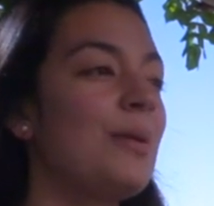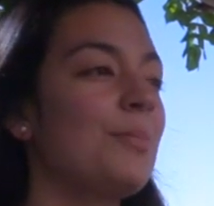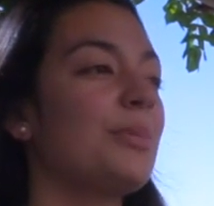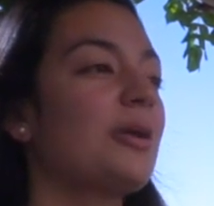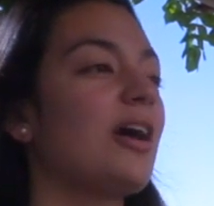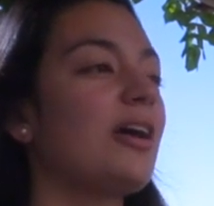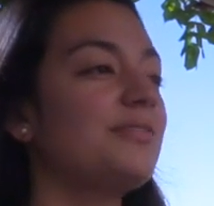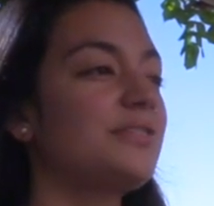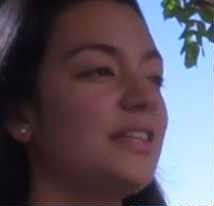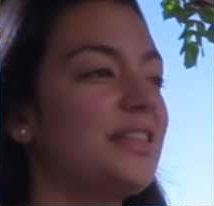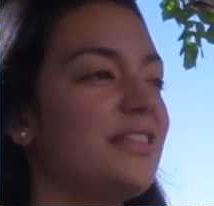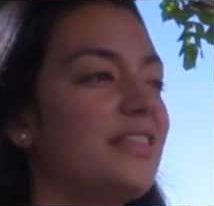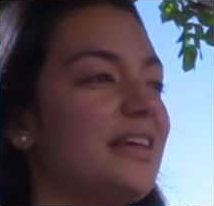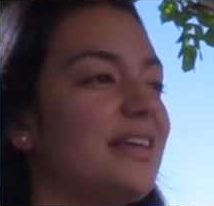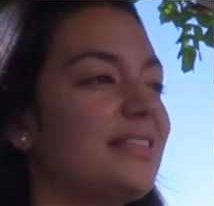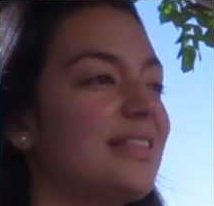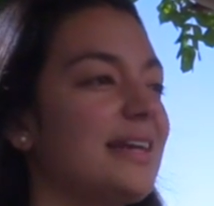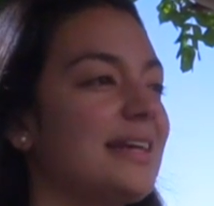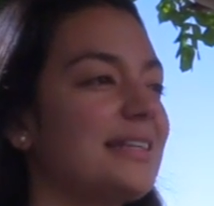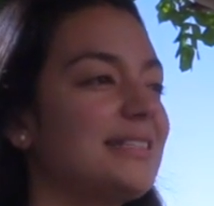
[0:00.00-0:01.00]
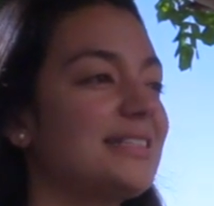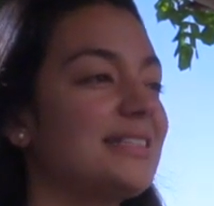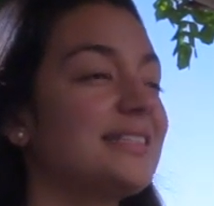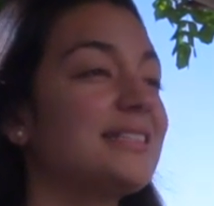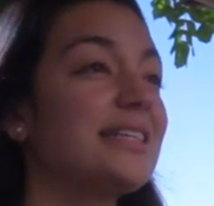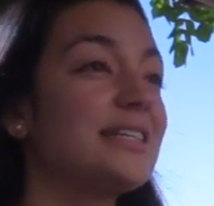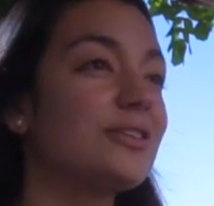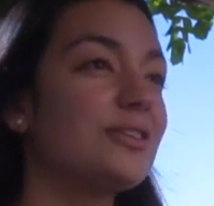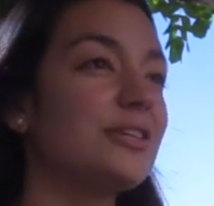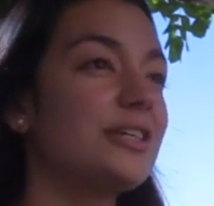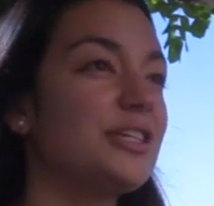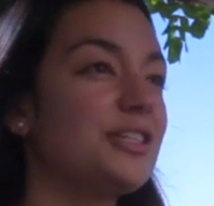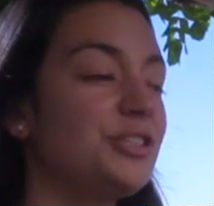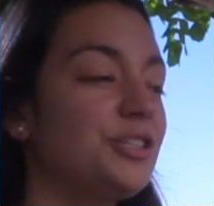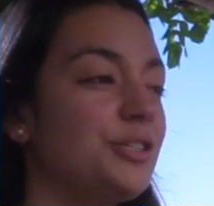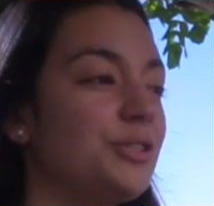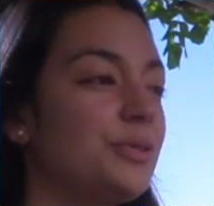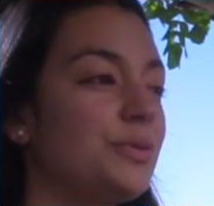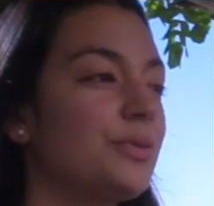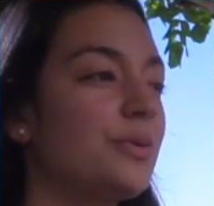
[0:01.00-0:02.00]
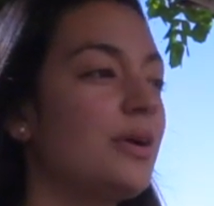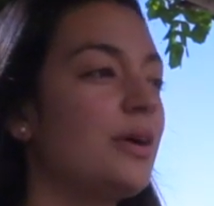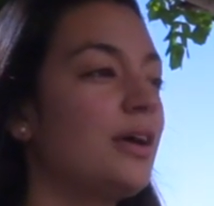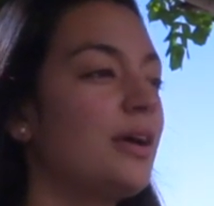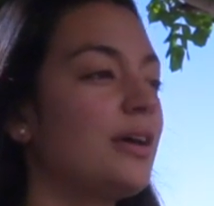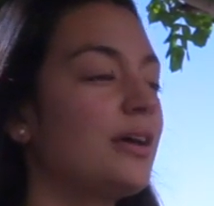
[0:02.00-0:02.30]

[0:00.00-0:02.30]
but often think that it's a single issue